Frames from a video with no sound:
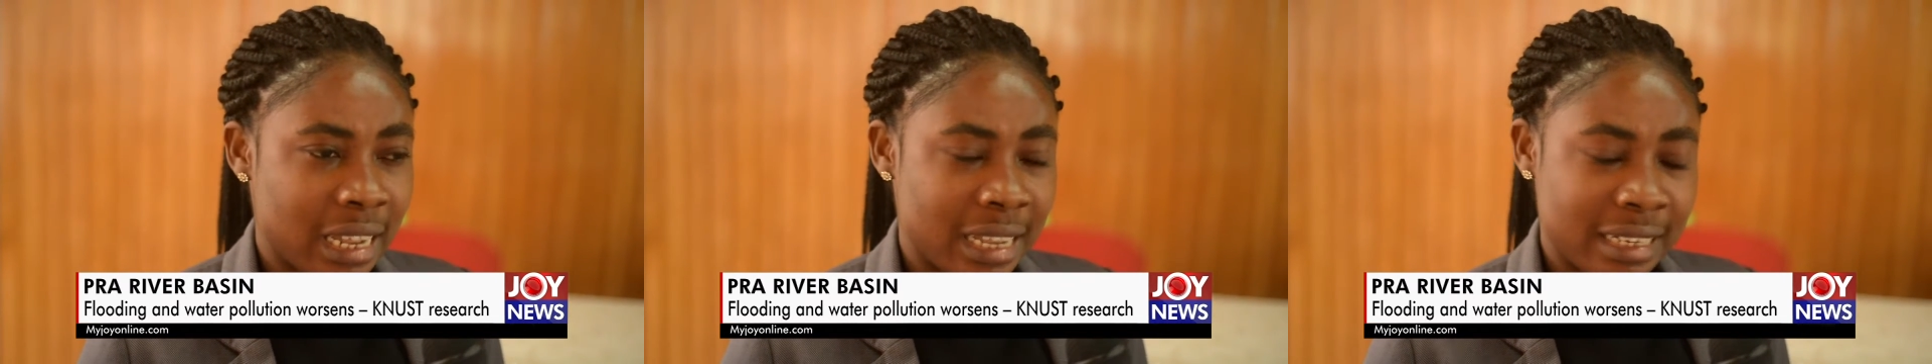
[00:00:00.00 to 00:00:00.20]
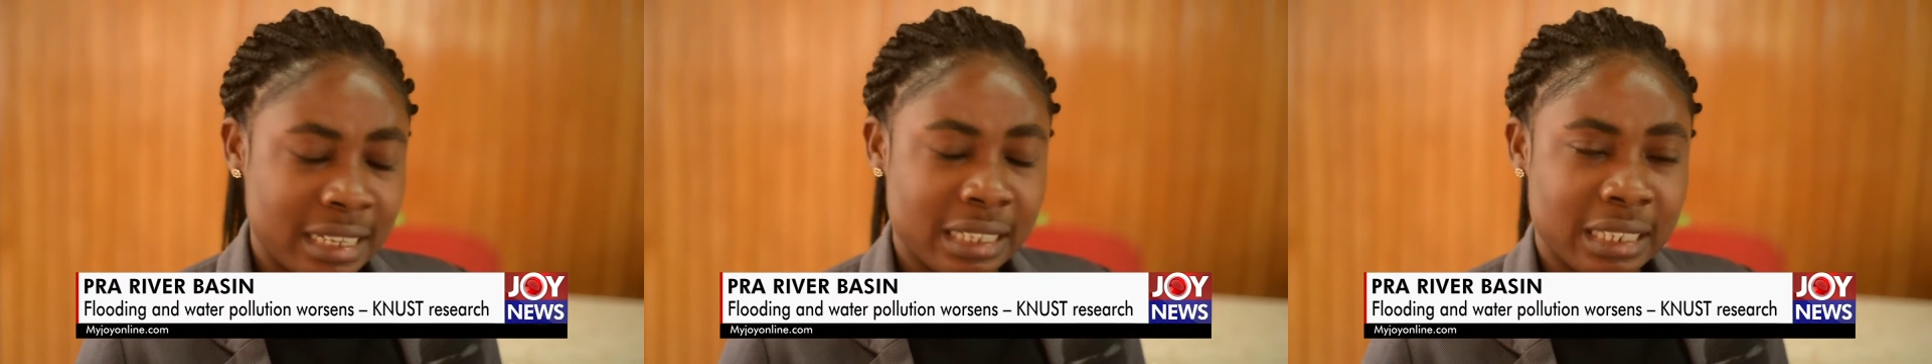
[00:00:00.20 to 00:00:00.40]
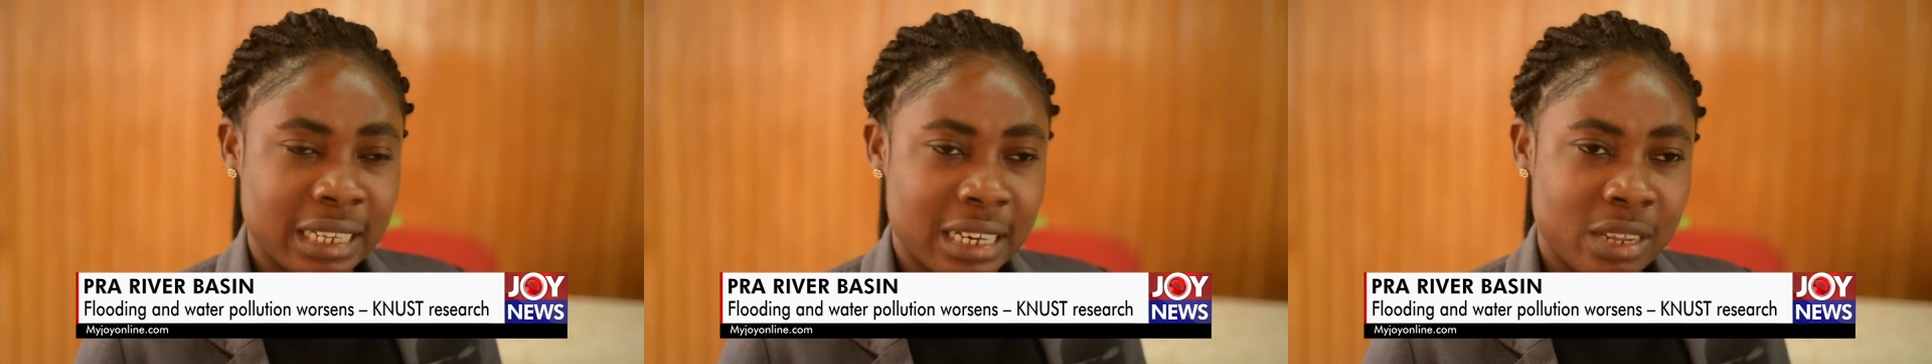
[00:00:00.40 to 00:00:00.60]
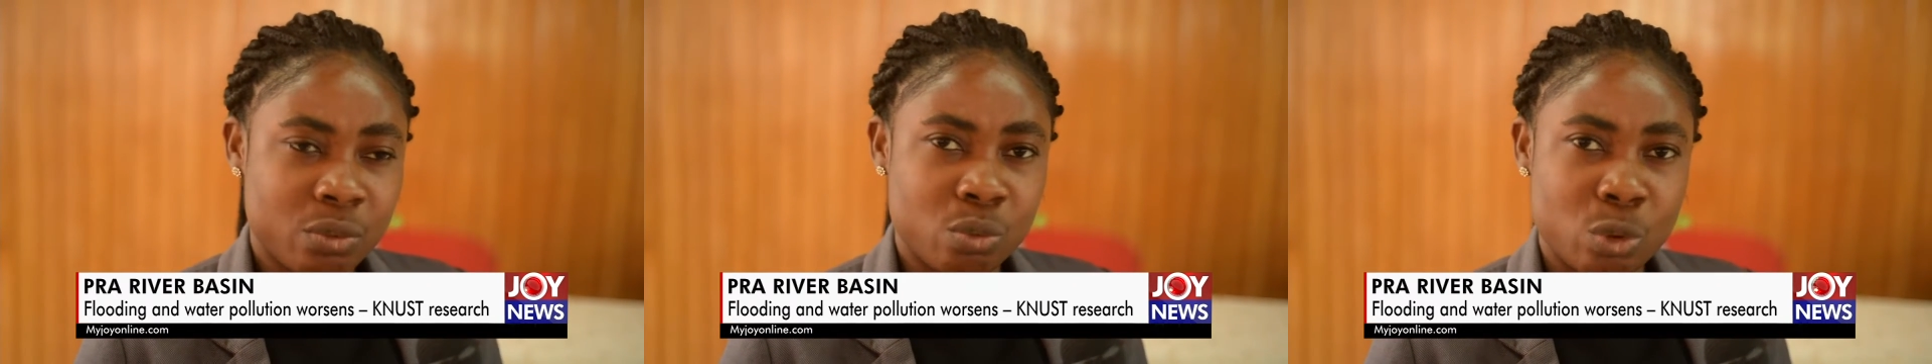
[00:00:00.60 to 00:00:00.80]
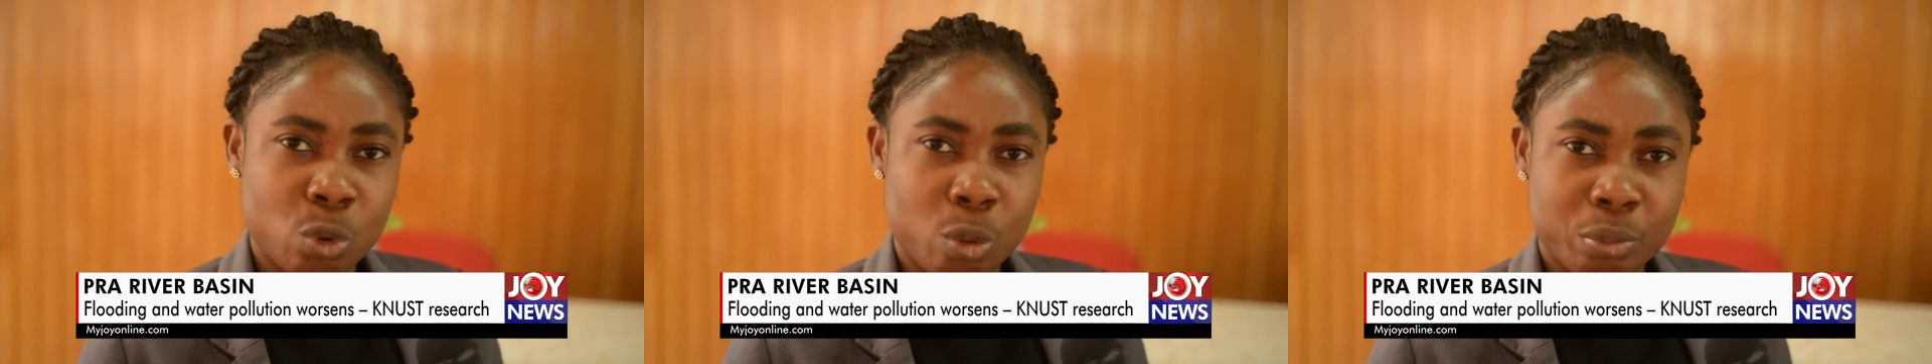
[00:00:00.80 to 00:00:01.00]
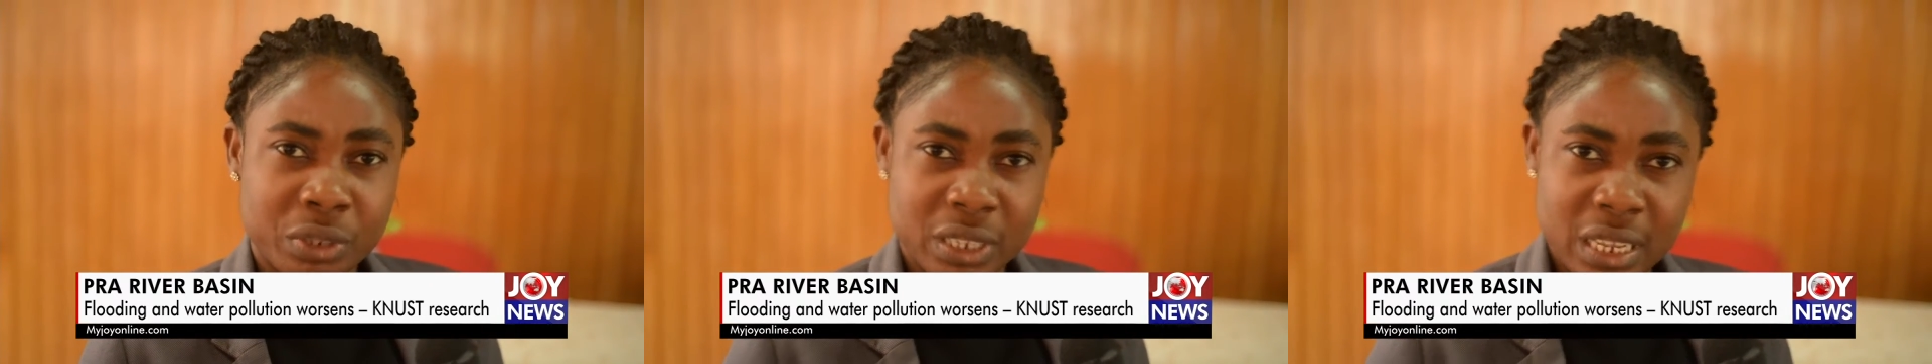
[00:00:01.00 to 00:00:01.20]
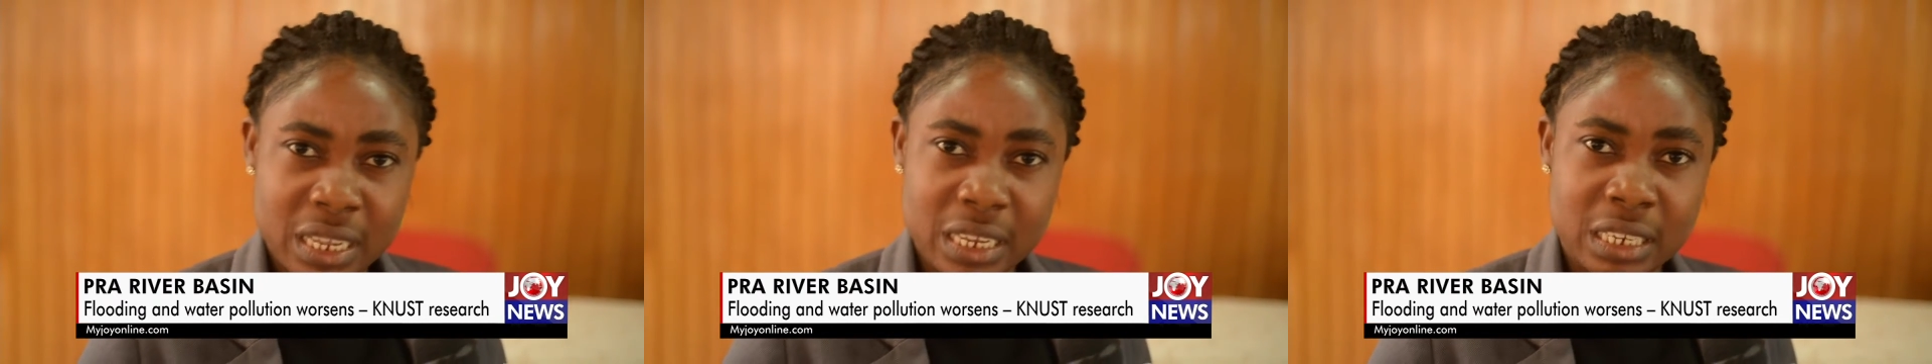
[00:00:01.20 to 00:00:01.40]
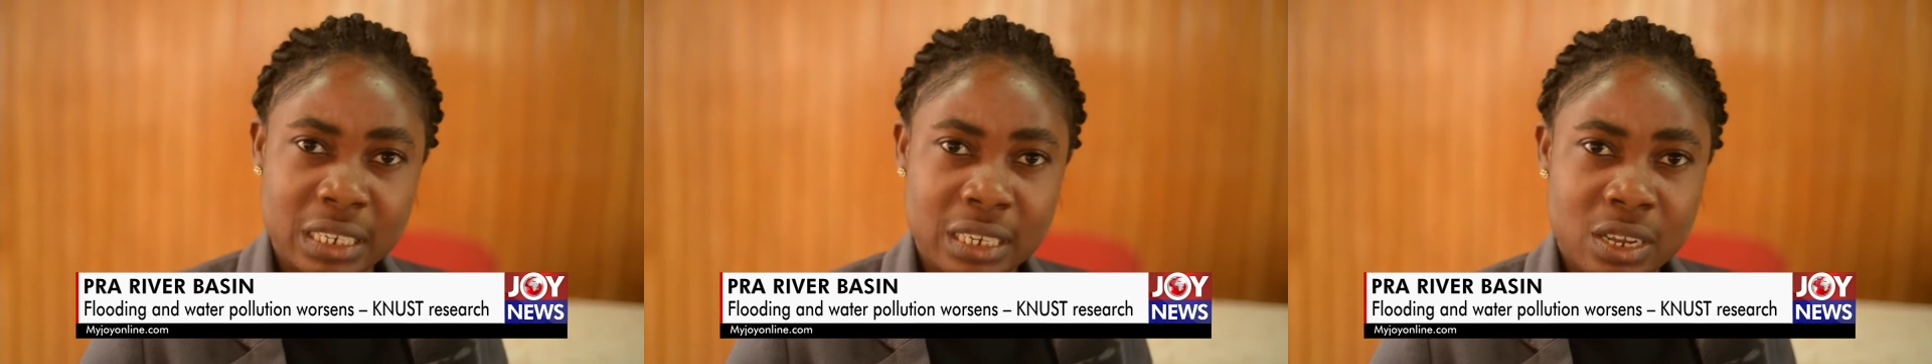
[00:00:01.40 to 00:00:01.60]
data that we
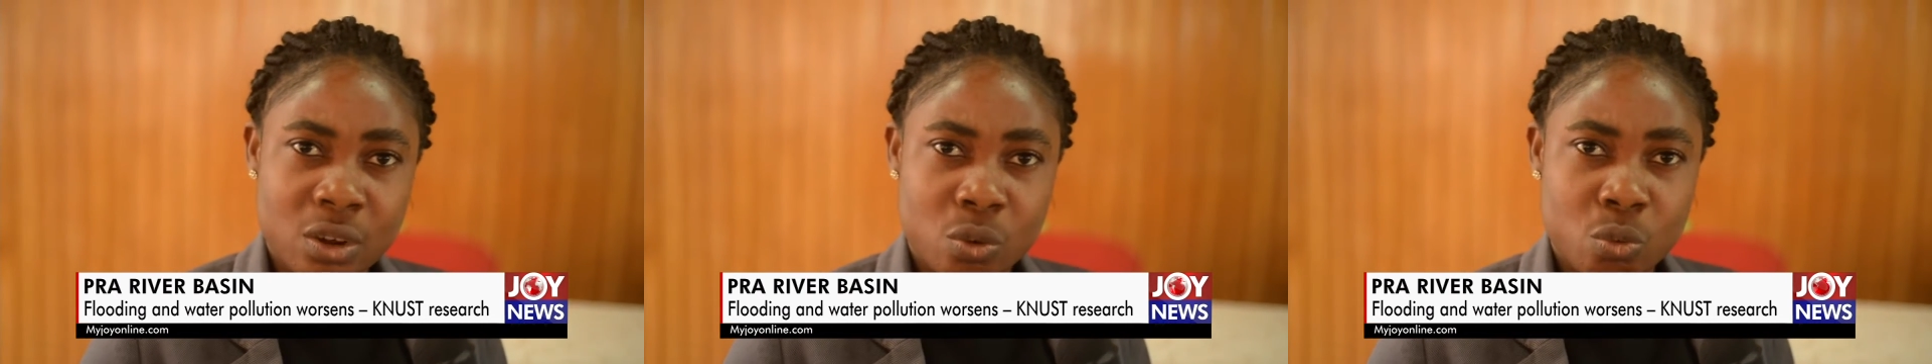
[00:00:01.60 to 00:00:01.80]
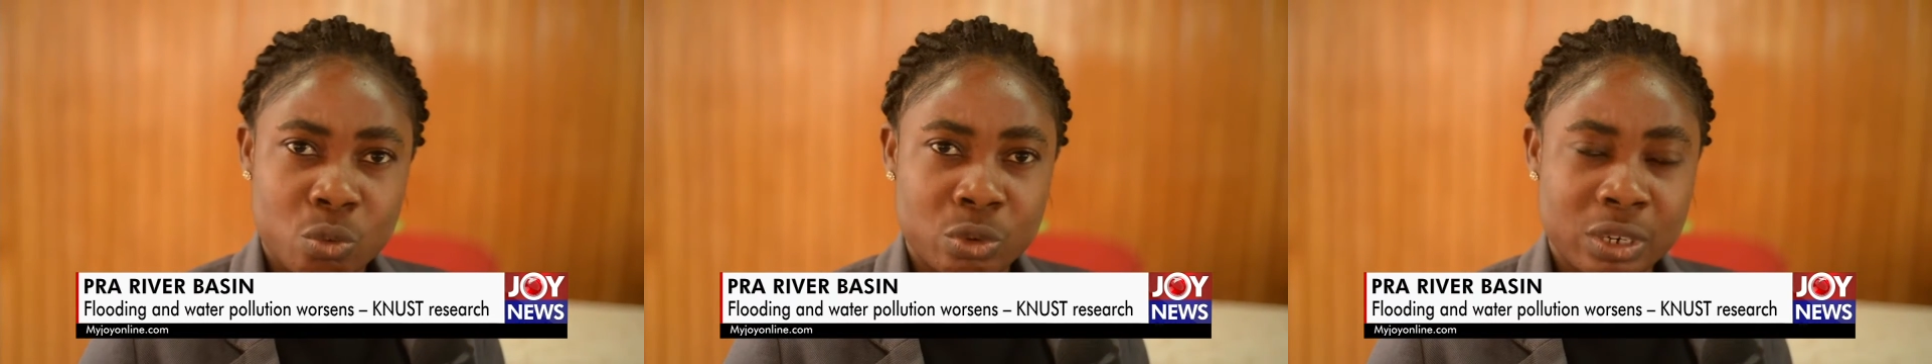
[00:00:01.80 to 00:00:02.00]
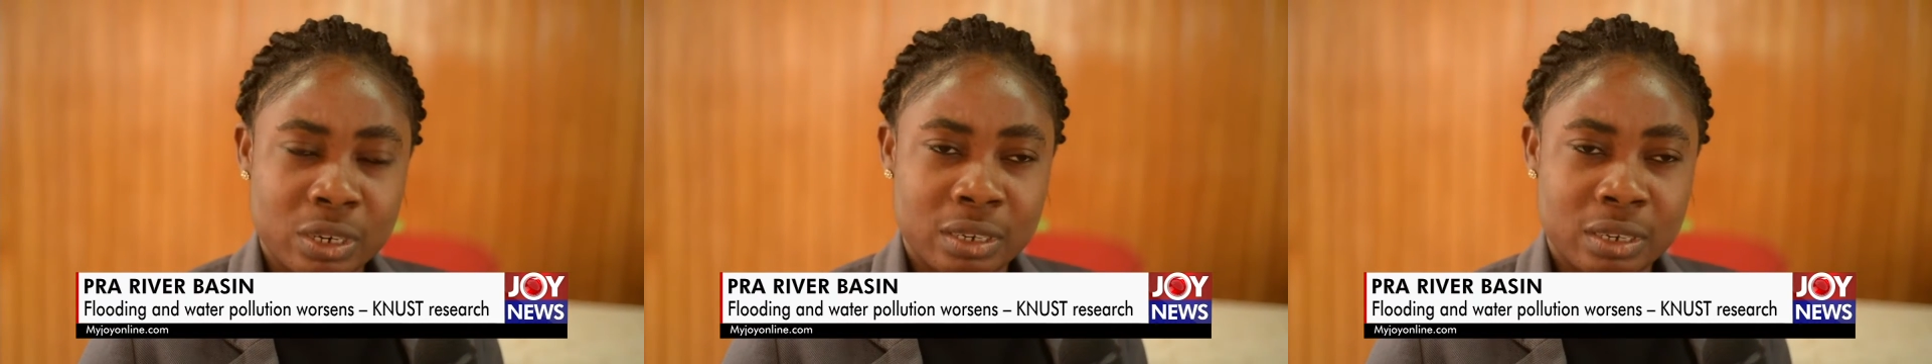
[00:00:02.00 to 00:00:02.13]
obtained would